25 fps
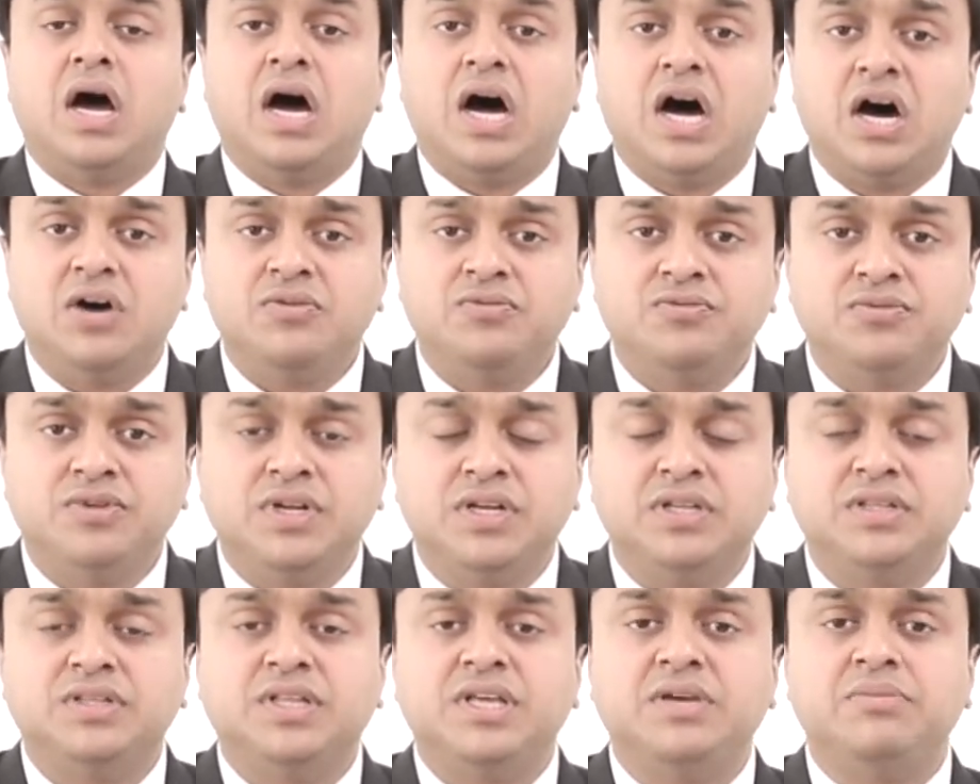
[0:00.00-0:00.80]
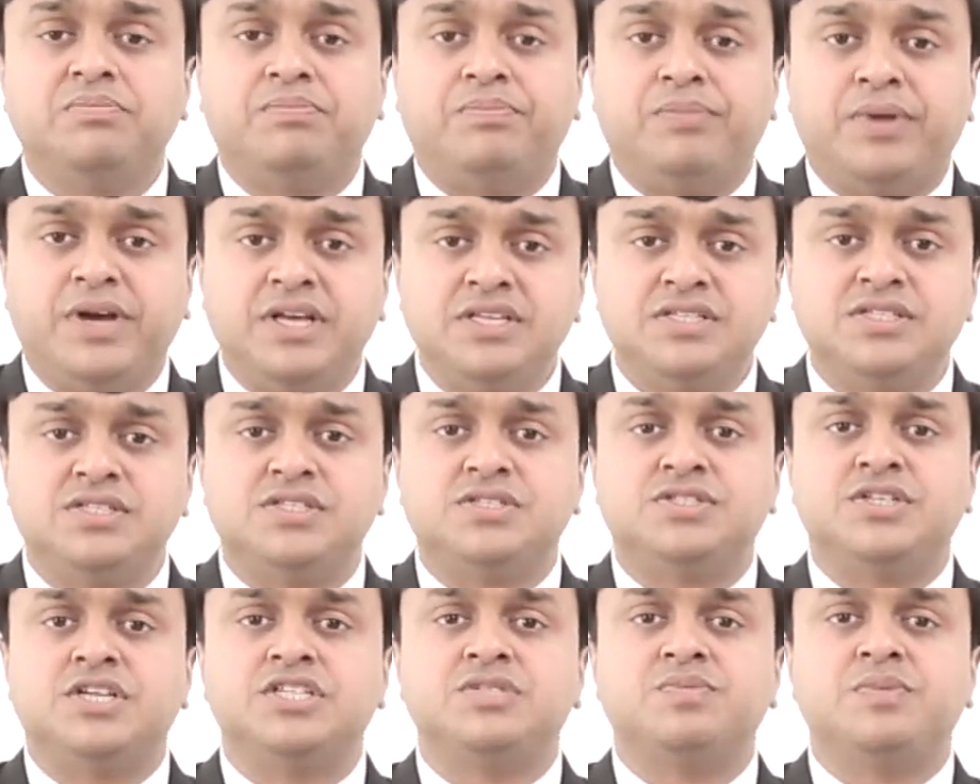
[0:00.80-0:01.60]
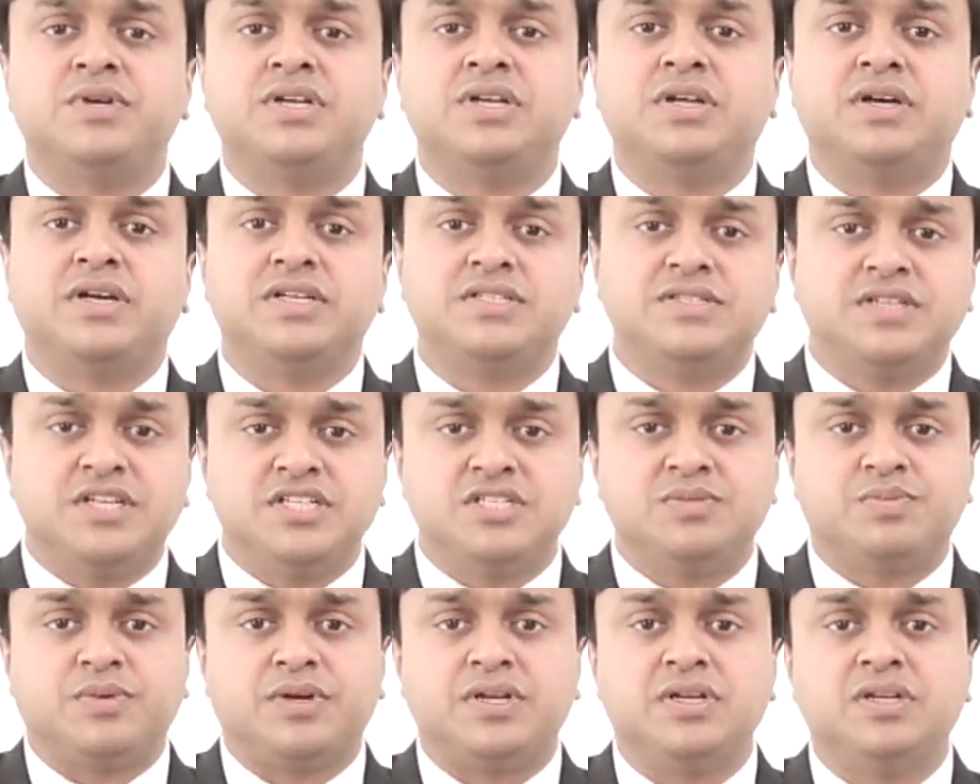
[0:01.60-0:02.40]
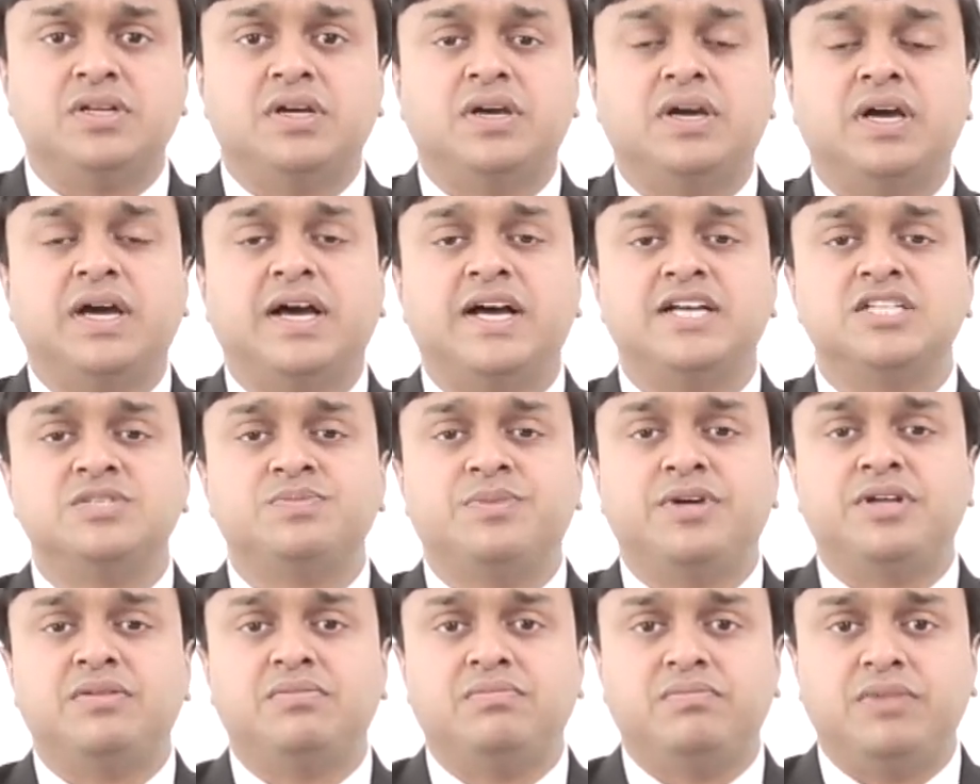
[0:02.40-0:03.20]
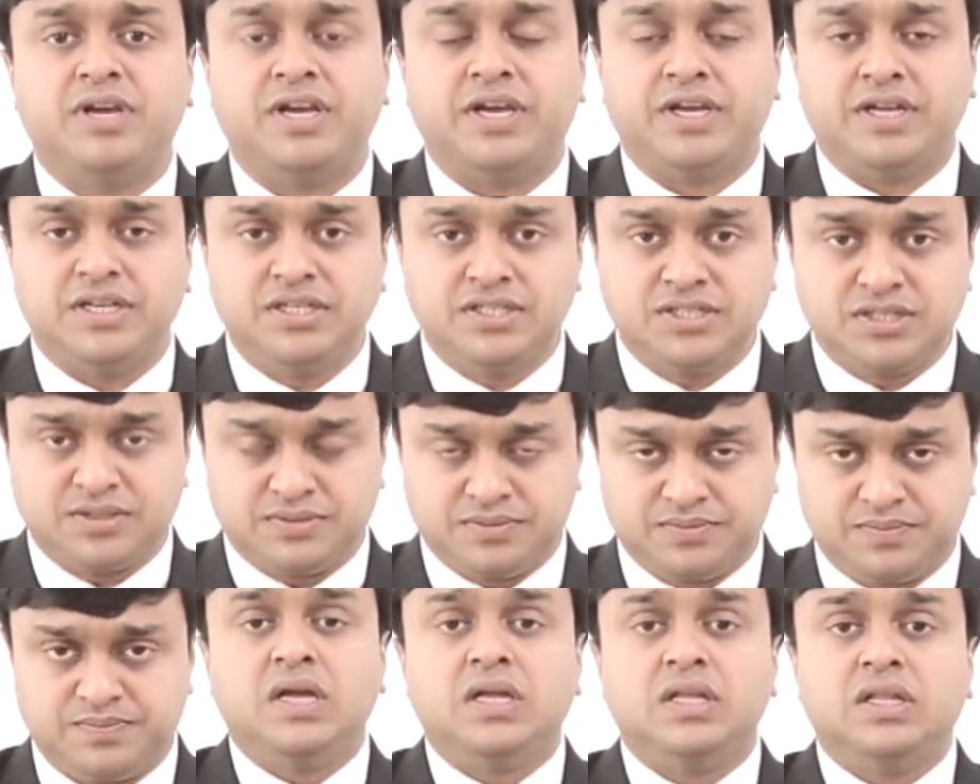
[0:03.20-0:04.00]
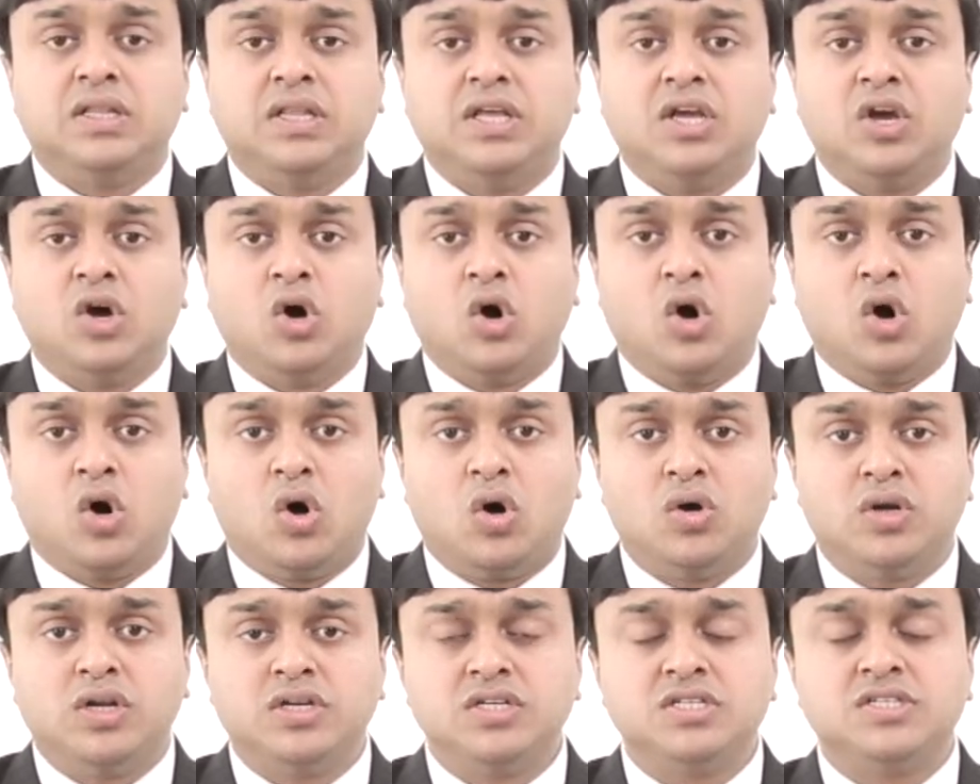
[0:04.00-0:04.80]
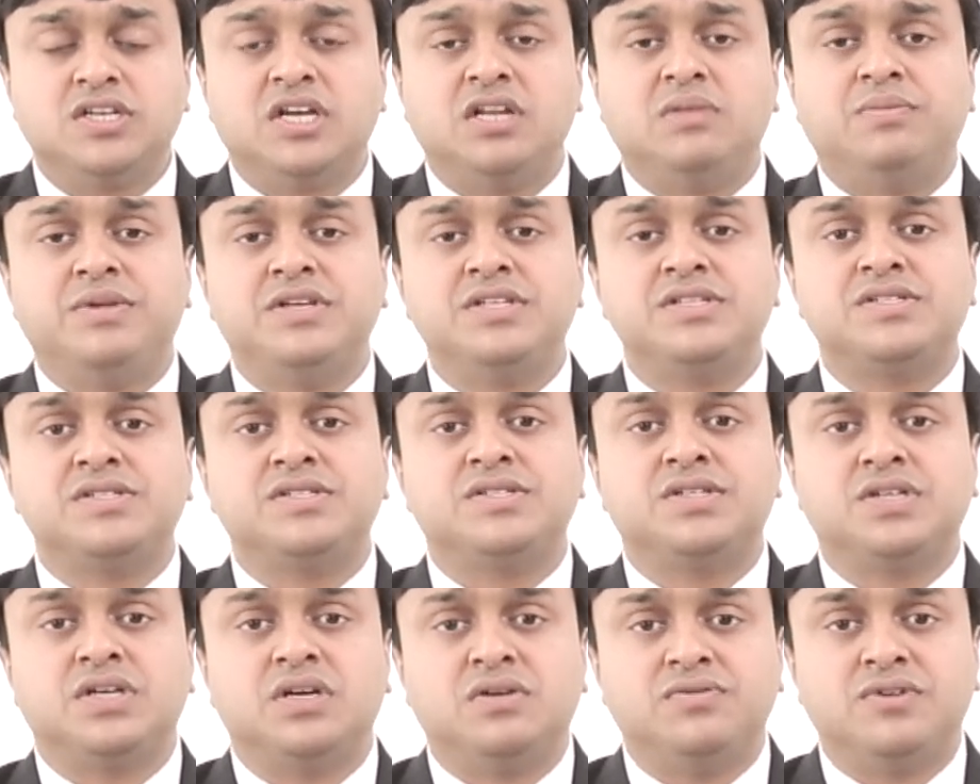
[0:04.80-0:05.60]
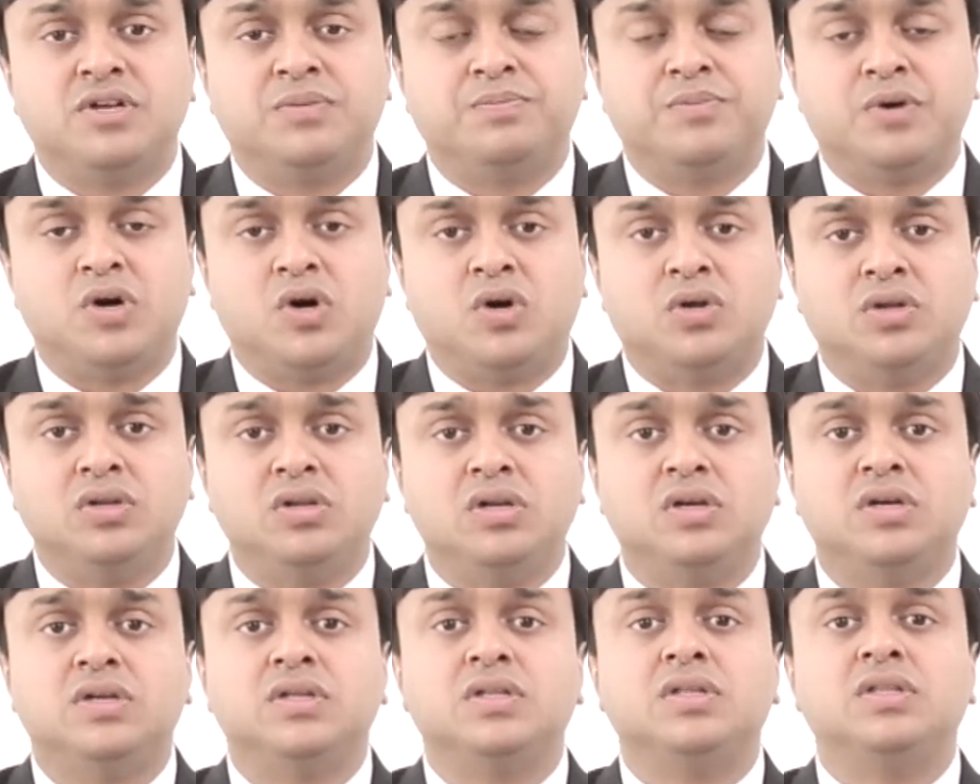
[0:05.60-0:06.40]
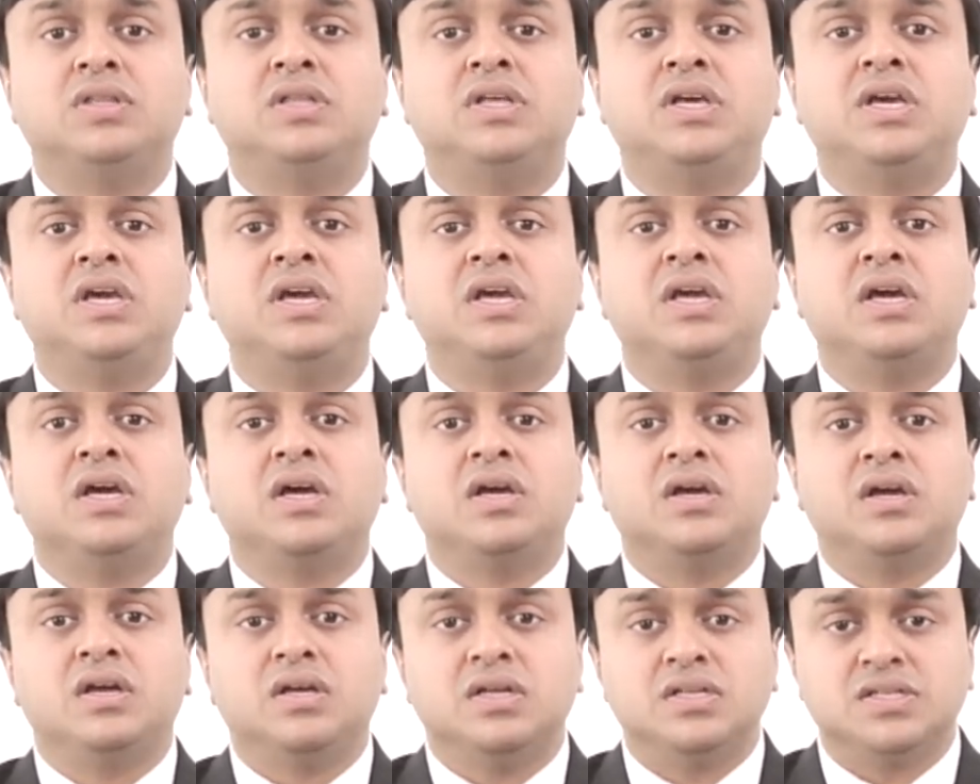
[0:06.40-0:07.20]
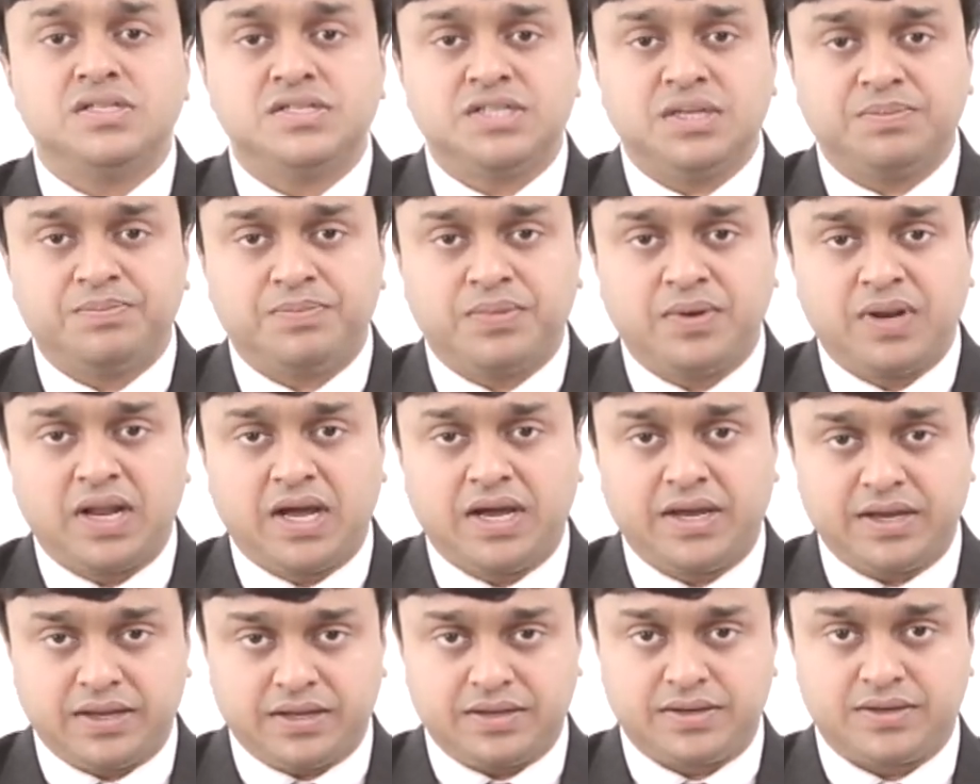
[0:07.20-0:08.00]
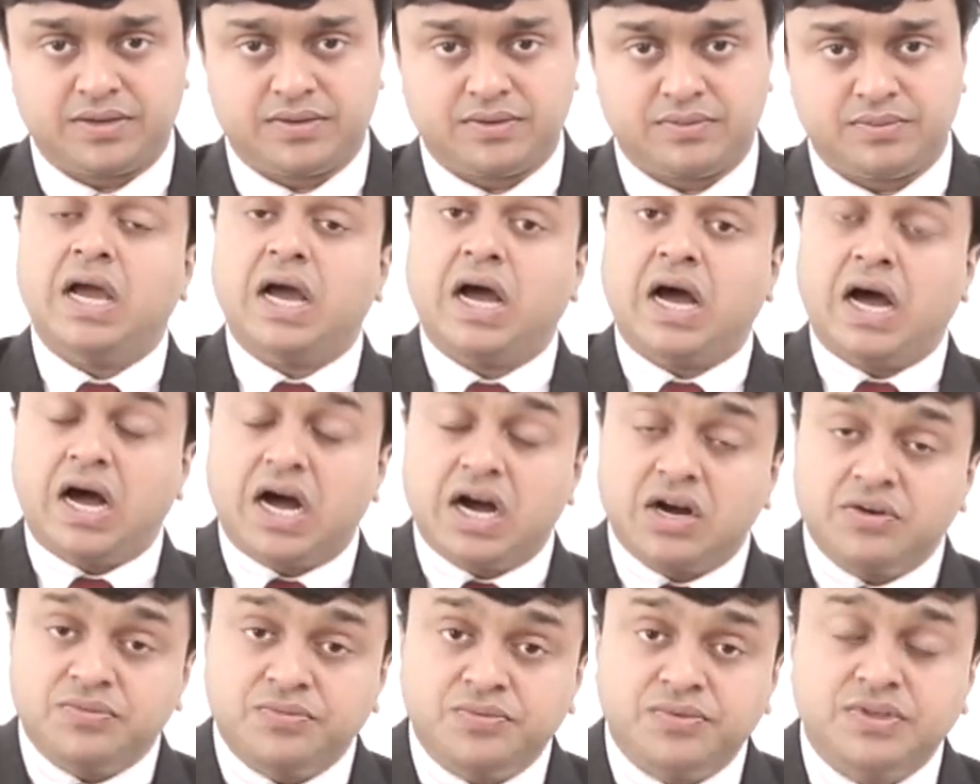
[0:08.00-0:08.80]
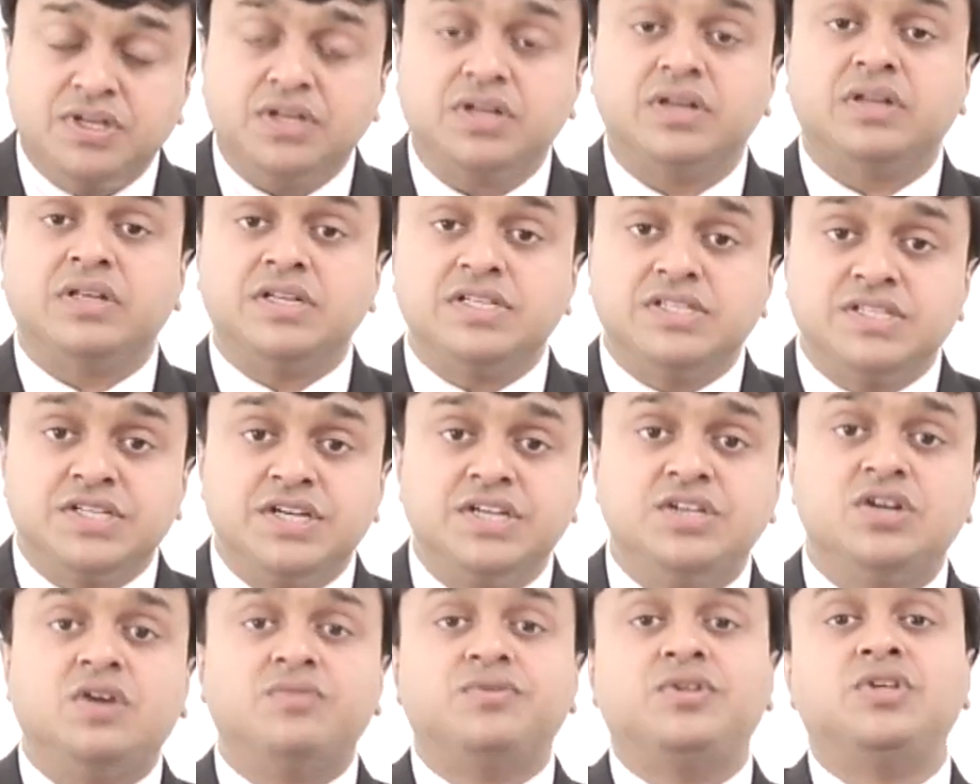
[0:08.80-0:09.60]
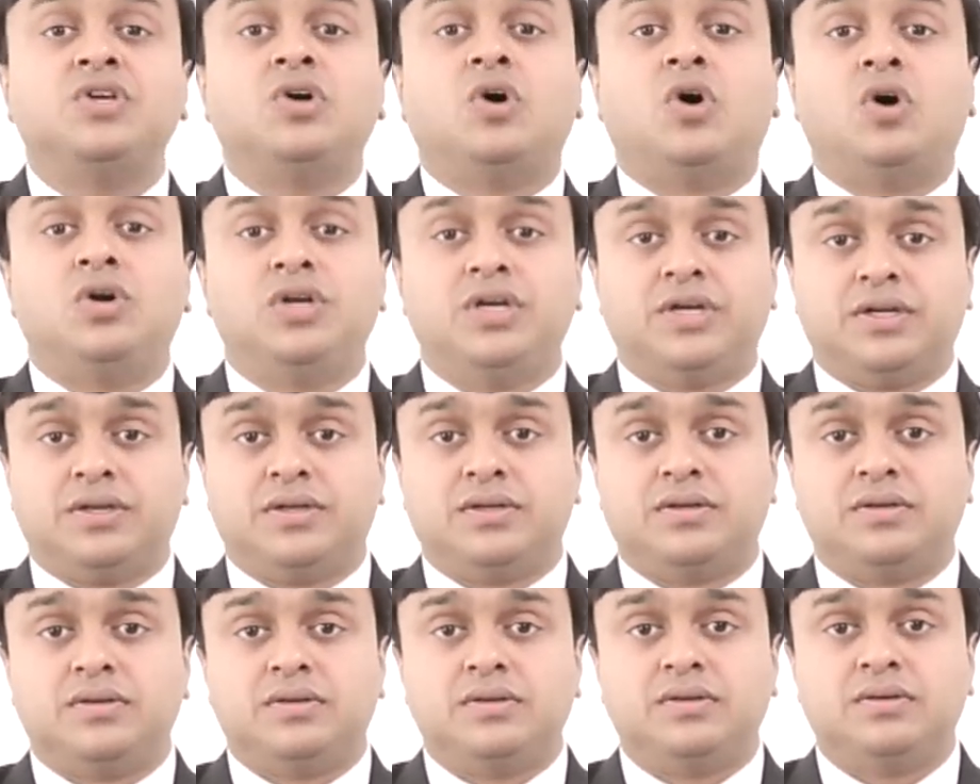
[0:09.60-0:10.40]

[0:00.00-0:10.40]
after the best judgment assessment has been made, the order shall be served upon the supplier. After receipt of the order,